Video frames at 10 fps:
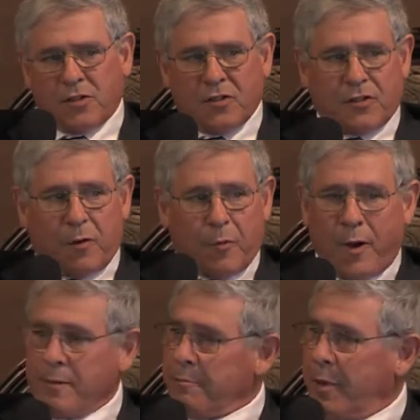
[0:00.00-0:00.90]
is their
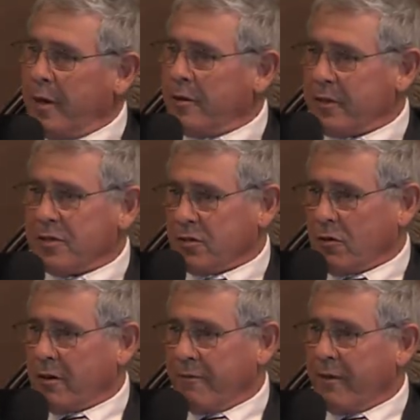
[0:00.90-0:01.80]
bread and butter, this
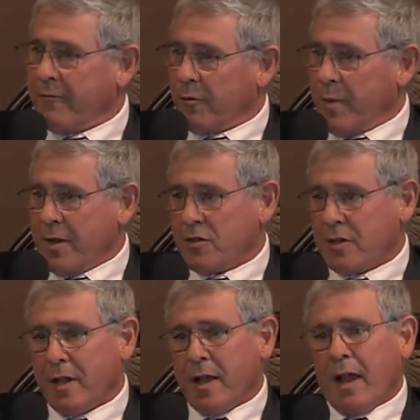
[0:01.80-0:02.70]
sort of
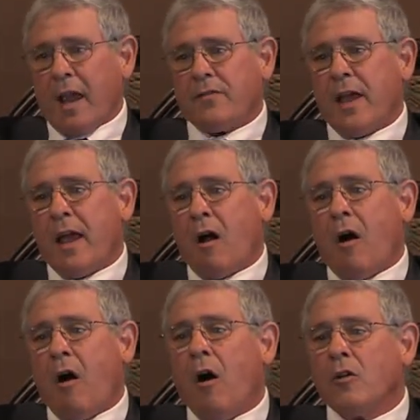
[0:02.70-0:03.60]
information. They
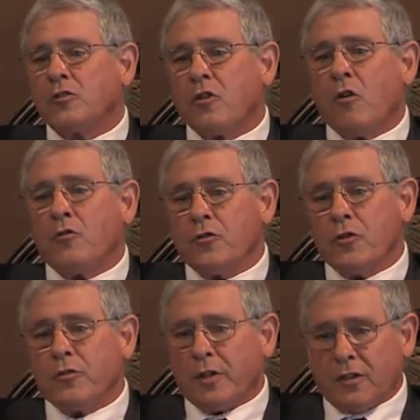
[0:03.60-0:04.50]
also
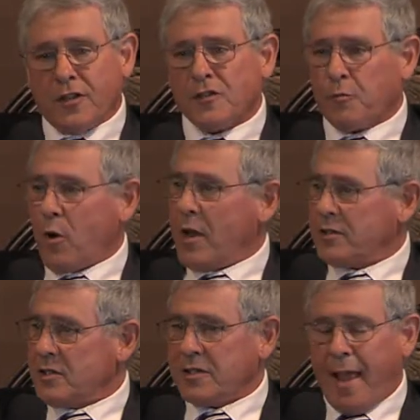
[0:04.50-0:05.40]
knew that this
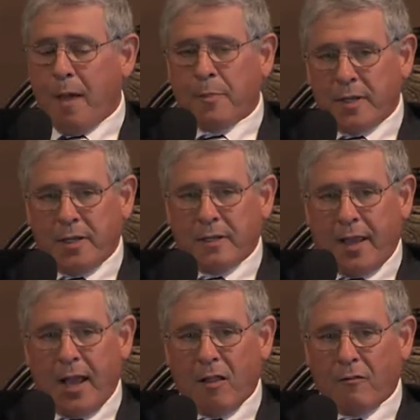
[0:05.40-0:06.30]
process happened in
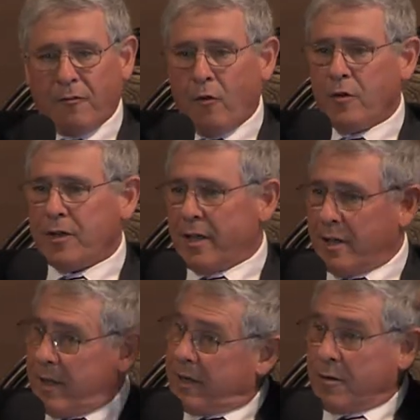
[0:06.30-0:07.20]

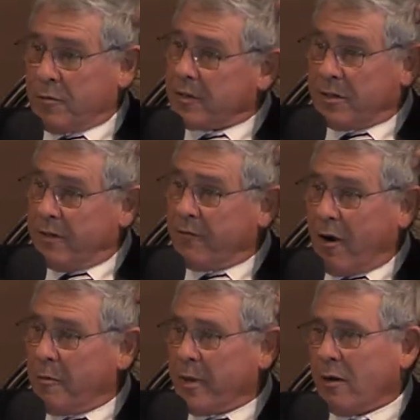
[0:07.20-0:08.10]
California, and there was an
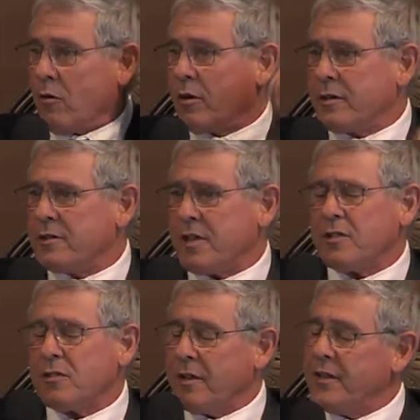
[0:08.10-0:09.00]
environmental
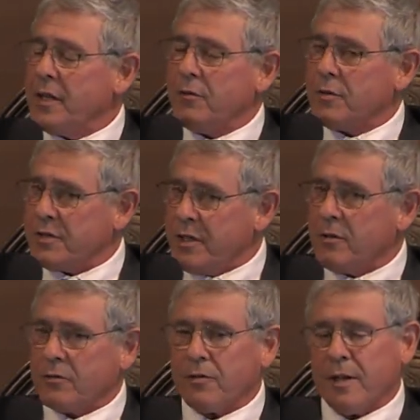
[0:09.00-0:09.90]
organization, I think it was
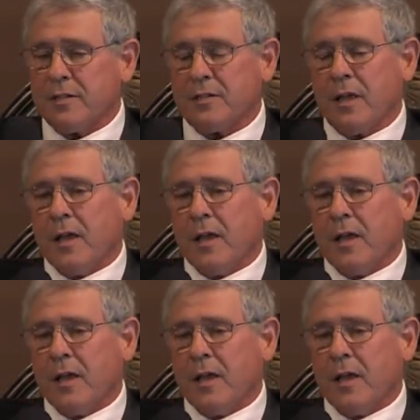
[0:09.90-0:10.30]
EcoTrust,